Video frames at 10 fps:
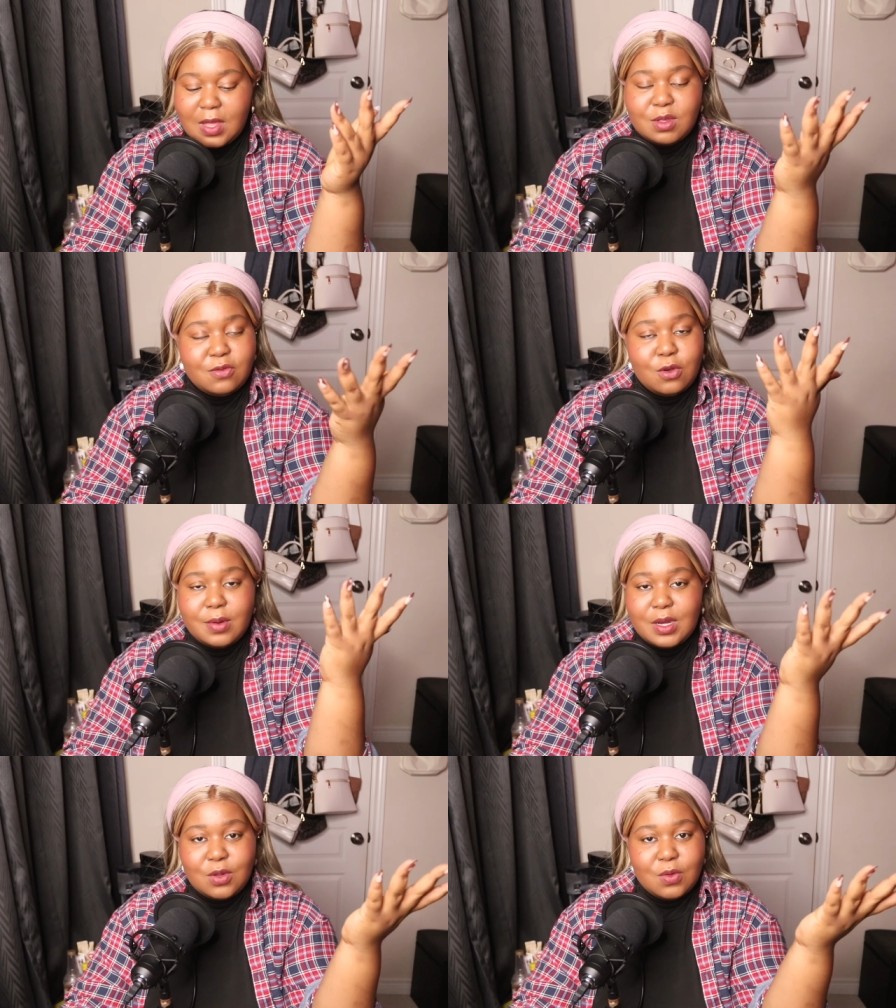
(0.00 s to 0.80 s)
Before
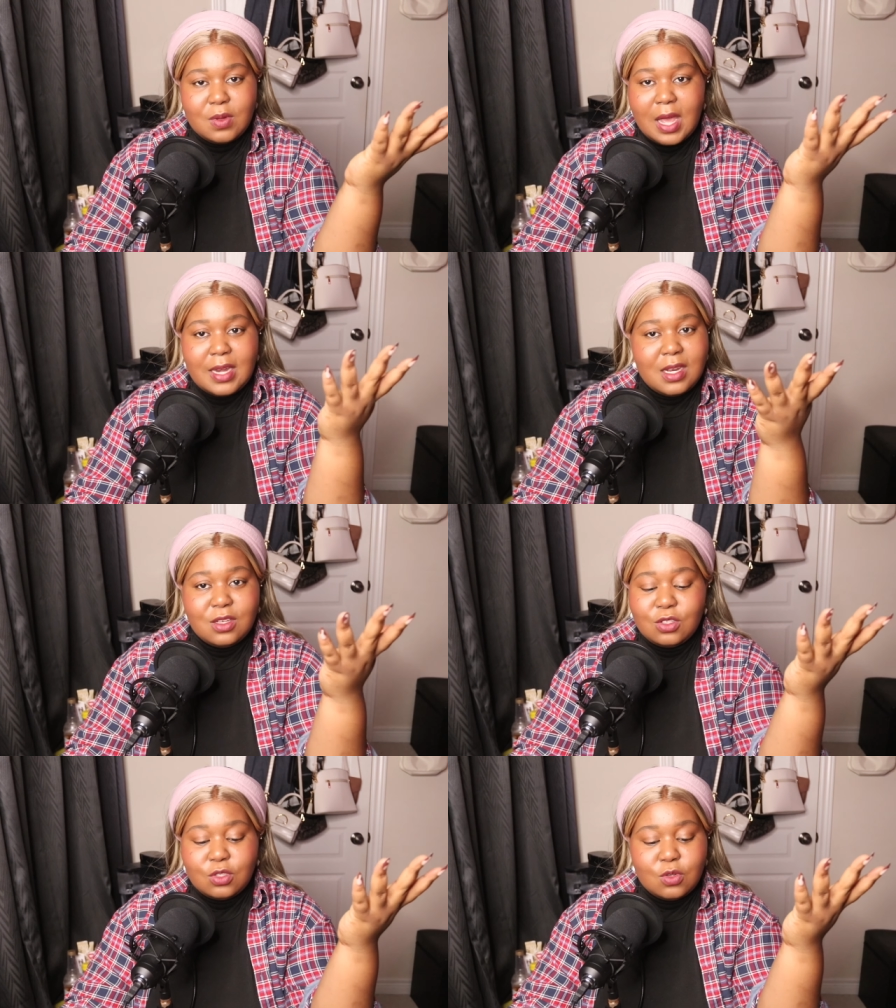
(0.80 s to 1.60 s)
we do, I
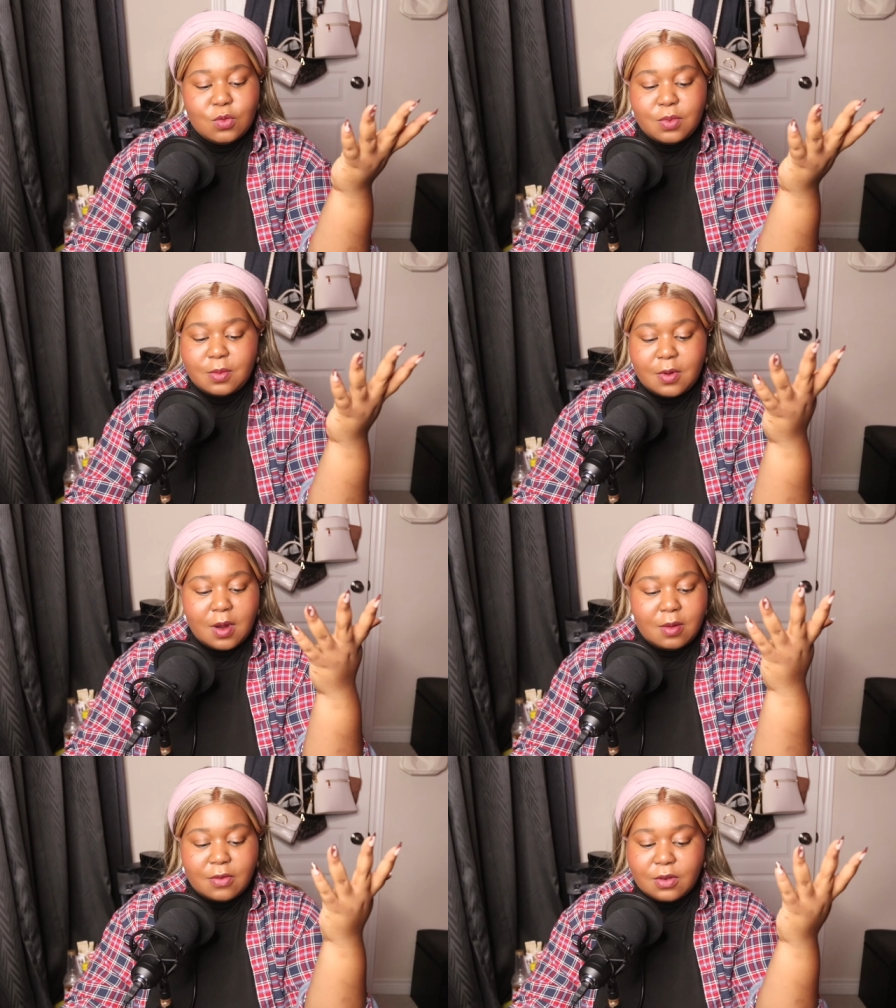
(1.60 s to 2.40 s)
need you to
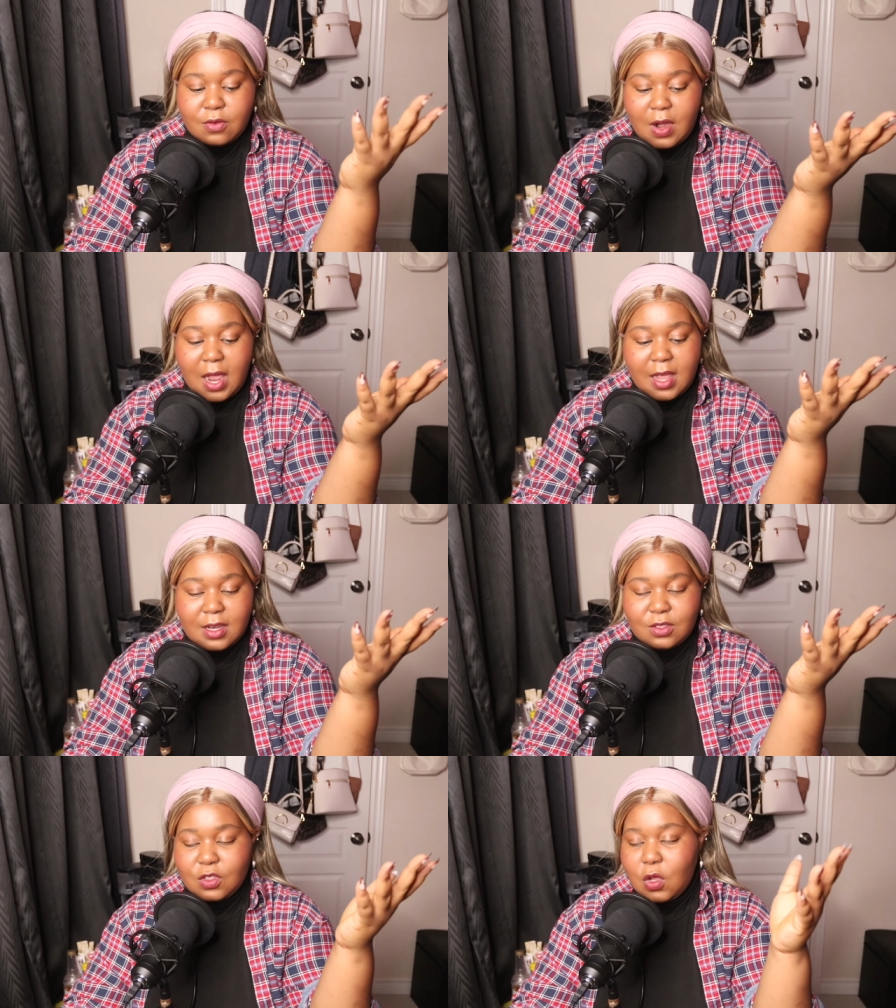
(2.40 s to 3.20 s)
prepare for the
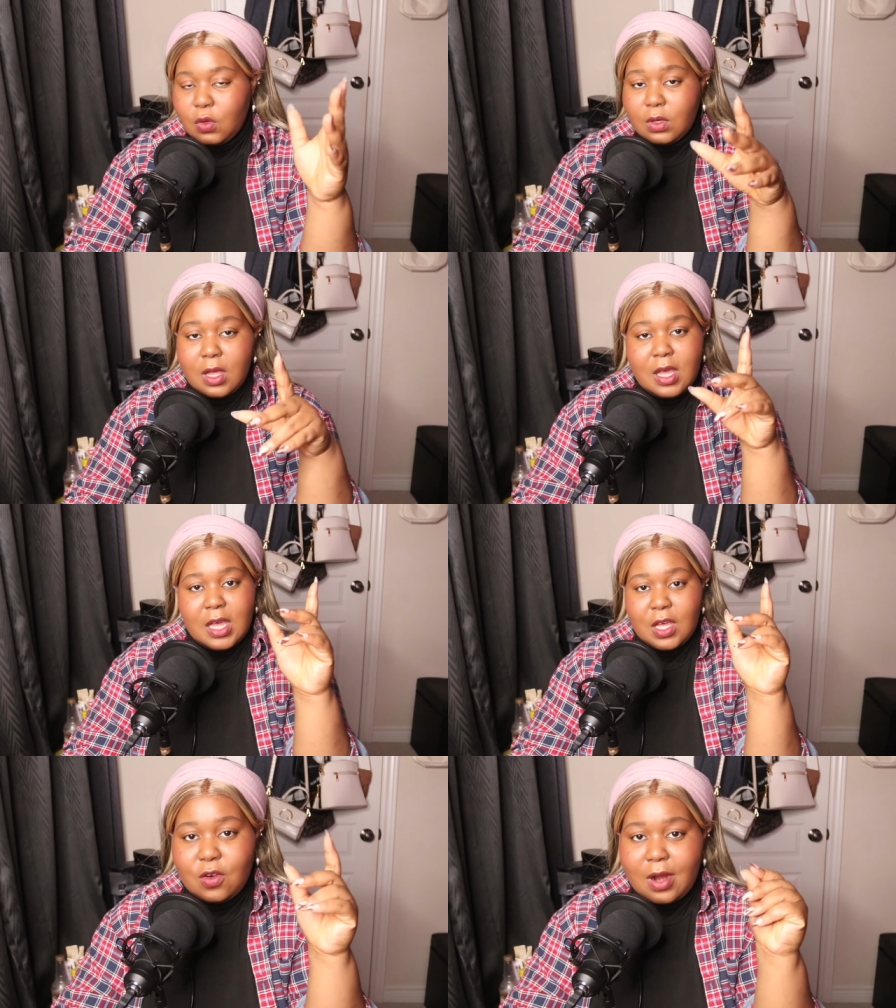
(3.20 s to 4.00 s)
ride. So
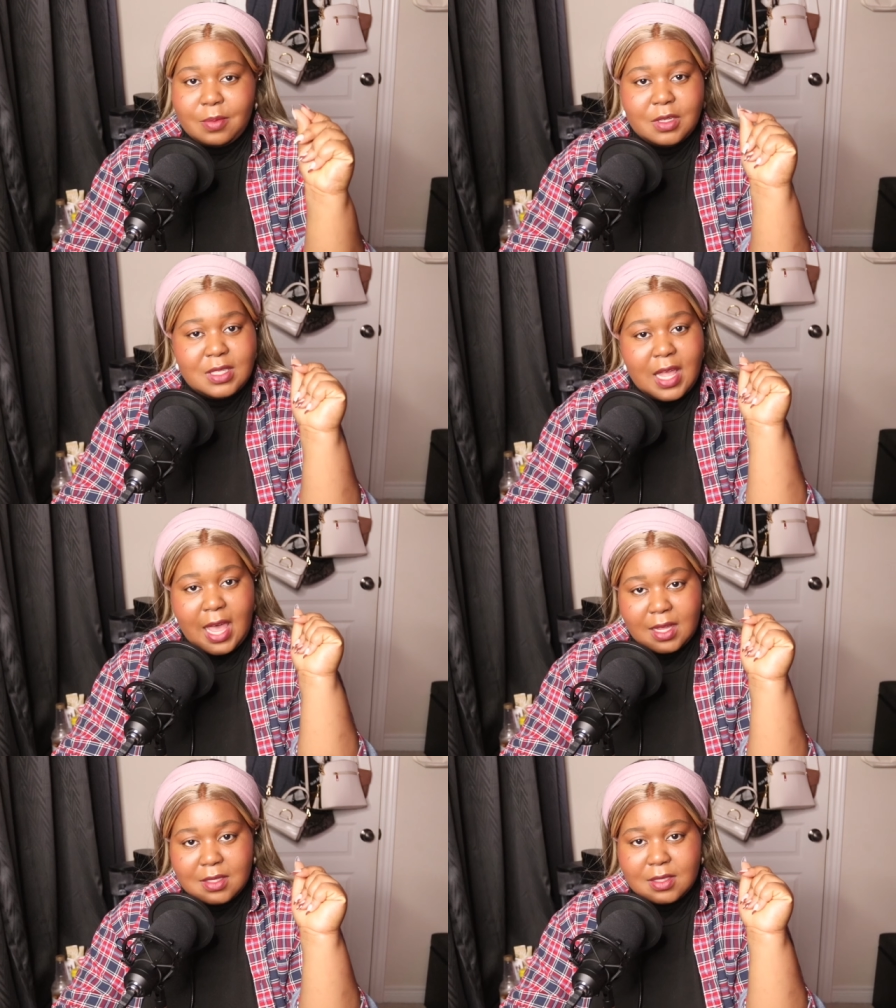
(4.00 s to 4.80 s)
grab your
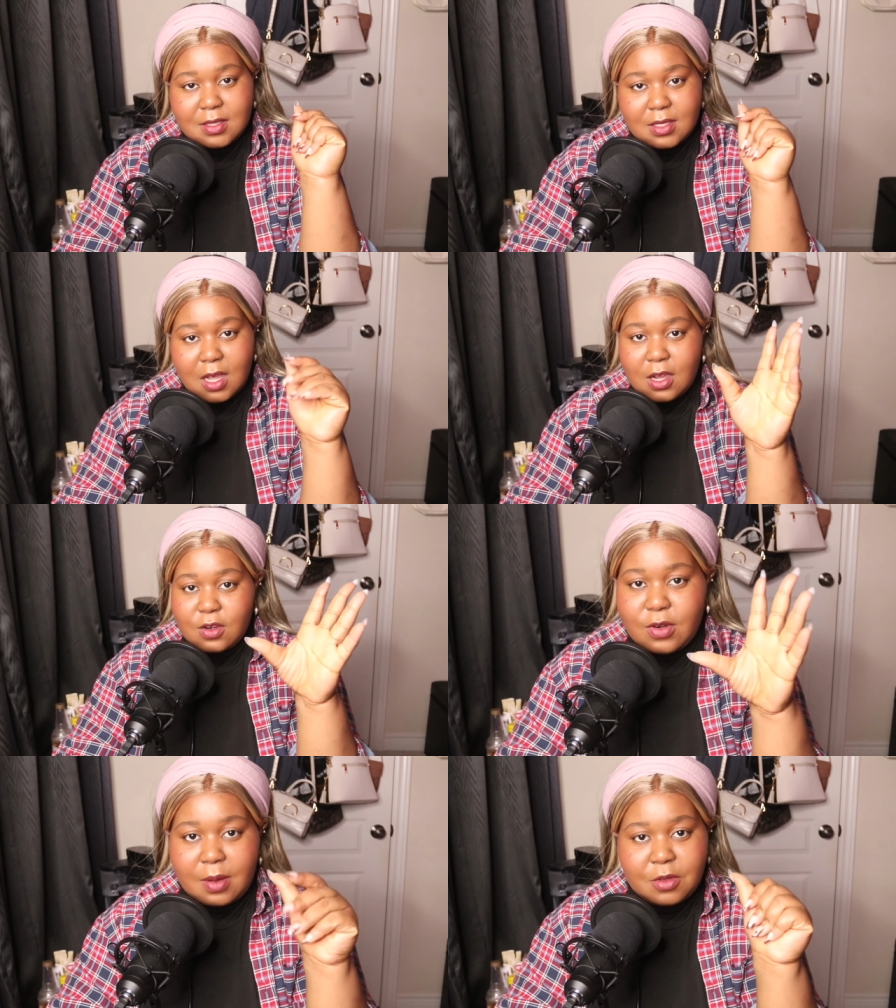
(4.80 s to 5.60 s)
snacks,
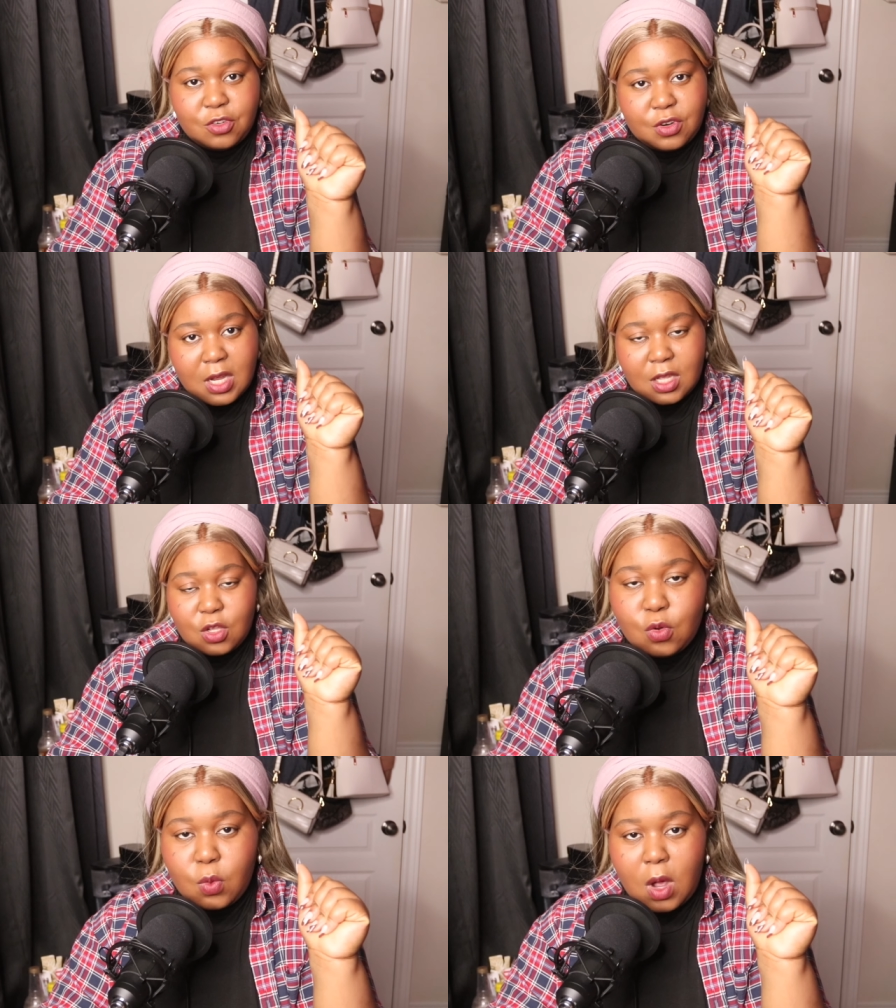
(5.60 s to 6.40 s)
grab your drink, your